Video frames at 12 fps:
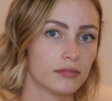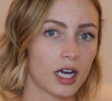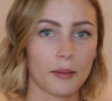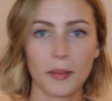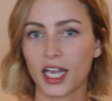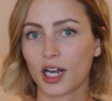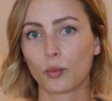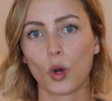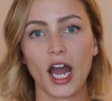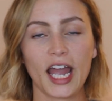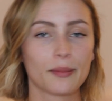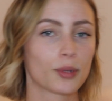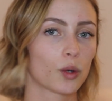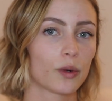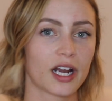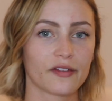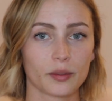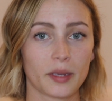a makeup wipe or
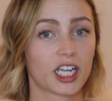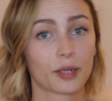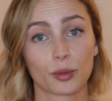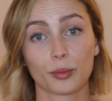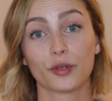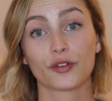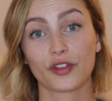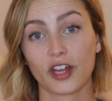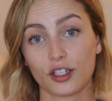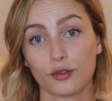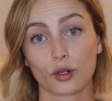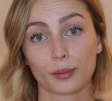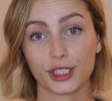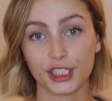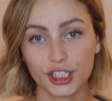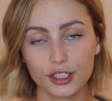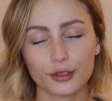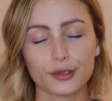whatever makeup remover that you normally
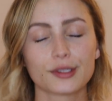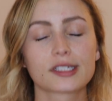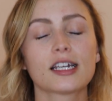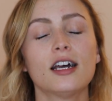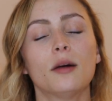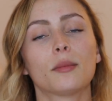use.